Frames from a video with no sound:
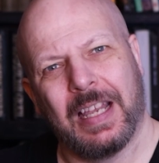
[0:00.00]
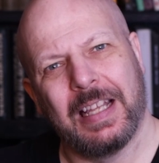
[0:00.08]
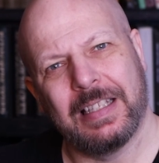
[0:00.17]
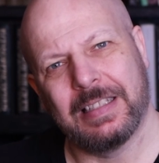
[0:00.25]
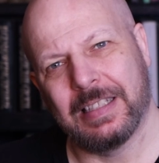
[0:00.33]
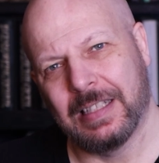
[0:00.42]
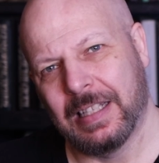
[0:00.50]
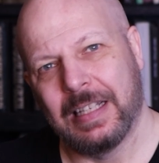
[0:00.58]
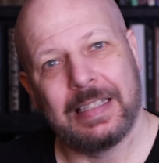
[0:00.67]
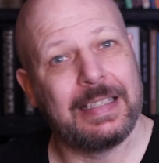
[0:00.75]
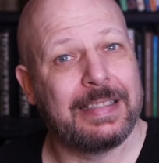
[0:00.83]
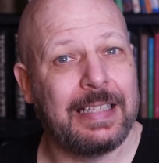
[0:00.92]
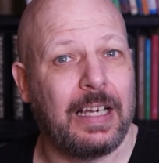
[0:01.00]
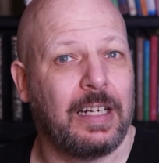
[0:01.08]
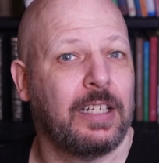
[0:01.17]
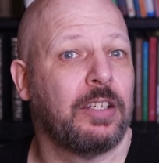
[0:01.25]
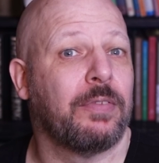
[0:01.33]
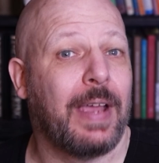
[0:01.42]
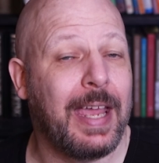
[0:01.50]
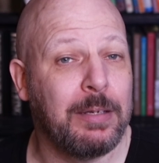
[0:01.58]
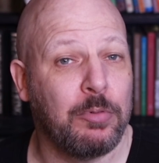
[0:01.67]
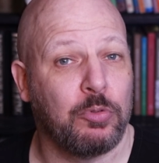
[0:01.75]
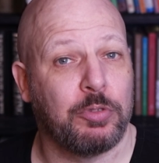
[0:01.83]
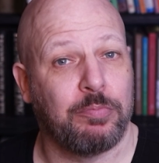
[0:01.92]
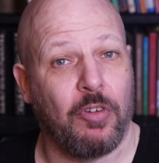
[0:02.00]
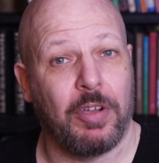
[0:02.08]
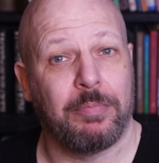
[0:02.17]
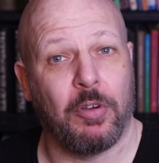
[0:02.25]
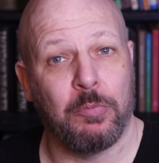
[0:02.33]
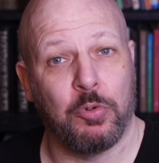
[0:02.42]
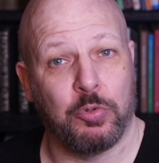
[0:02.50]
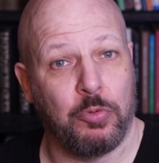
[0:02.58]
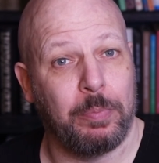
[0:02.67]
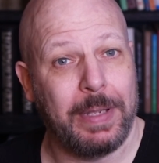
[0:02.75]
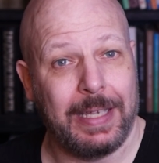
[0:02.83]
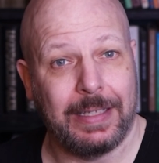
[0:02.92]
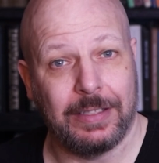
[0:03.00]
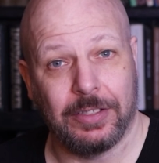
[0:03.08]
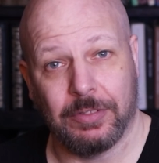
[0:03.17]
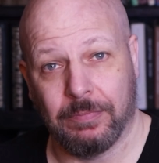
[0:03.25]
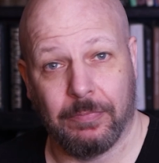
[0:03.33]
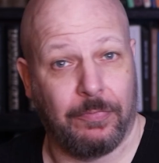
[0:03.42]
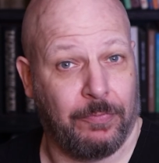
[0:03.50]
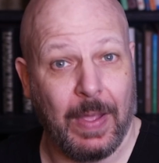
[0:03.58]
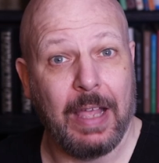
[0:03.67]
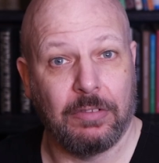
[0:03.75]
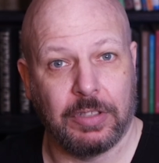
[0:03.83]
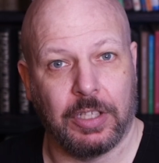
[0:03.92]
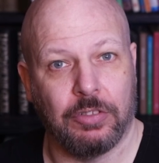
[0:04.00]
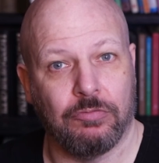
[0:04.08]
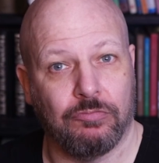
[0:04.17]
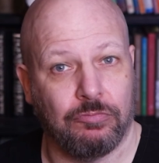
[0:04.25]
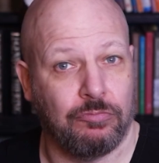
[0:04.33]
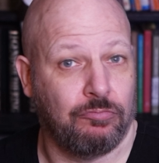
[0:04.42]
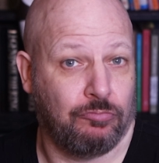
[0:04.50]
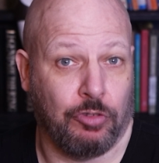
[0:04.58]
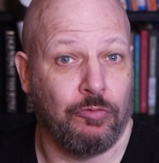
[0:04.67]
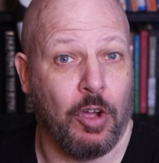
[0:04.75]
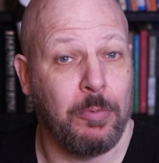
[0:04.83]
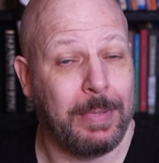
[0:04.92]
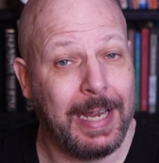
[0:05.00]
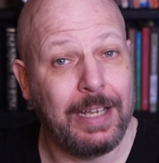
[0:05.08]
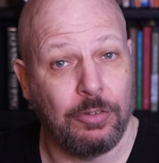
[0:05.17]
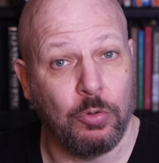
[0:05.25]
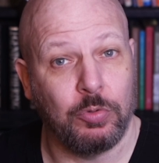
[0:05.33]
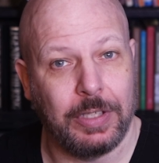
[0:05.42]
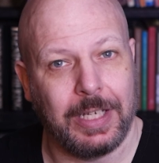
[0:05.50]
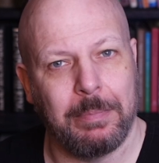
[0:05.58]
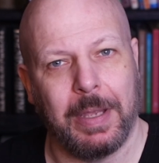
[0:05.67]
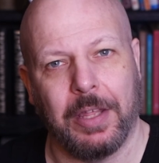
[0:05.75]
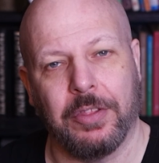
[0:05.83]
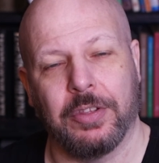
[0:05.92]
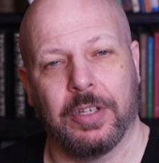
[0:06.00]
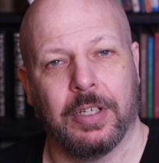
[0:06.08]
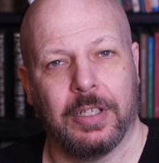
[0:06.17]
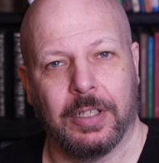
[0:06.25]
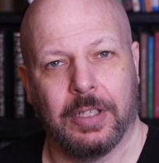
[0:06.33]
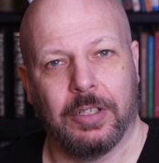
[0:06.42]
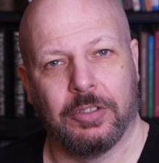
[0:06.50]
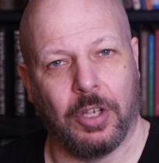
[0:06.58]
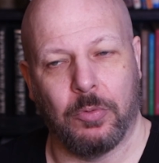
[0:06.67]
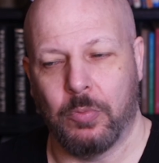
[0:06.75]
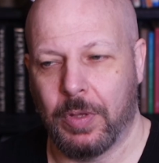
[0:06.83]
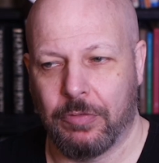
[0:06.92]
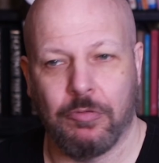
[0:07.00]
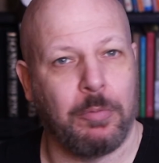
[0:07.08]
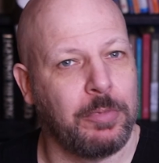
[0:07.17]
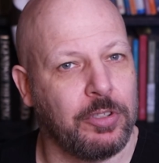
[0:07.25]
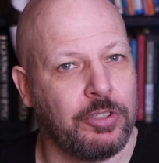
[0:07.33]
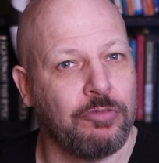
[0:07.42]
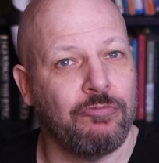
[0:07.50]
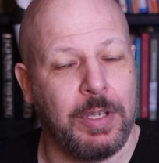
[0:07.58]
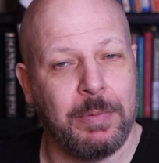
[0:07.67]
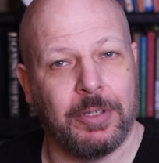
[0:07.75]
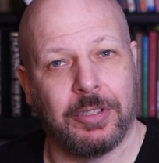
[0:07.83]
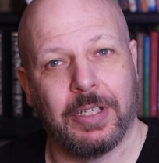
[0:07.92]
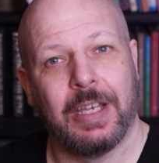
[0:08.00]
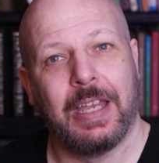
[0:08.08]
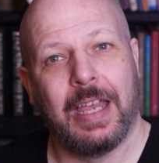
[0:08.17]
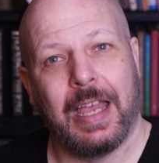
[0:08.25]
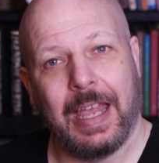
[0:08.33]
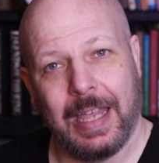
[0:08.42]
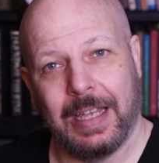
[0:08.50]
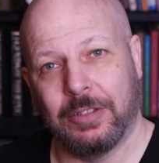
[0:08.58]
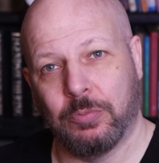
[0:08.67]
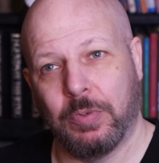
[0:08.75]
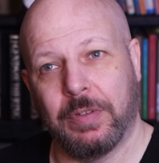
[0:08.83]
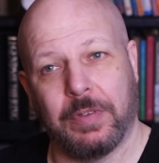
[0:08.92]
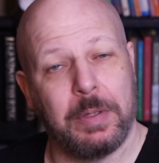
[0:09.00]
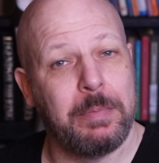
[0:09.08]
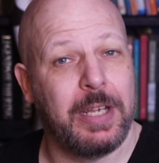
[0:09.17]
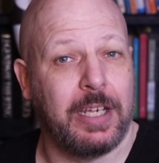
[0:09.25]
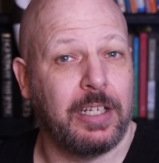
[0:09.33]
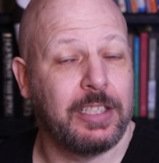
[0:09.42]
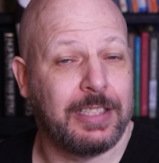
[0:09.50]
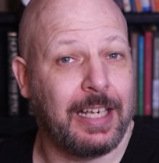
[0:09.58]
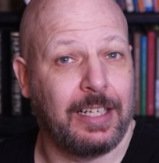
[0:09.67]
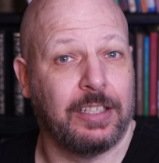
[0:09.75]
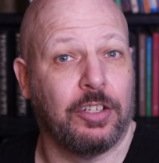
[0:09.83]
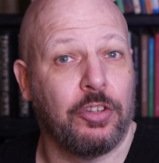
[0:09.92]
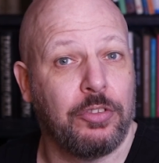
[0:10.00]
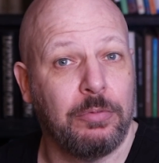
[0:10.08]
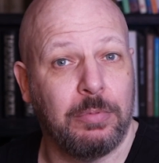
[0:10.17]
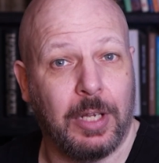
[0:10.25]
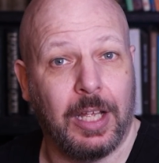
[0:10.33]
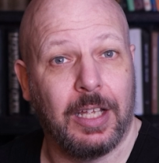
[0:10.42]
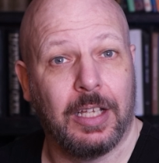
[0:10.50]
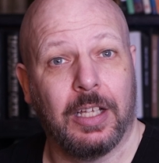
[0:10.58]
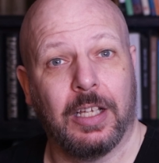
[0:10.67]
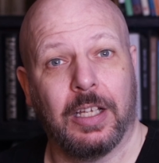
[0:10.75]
And the suckling of animals by primordial beings found in the Roman and Nordic myth, so with Romulus and Remus and with Ymir suckling a Thula,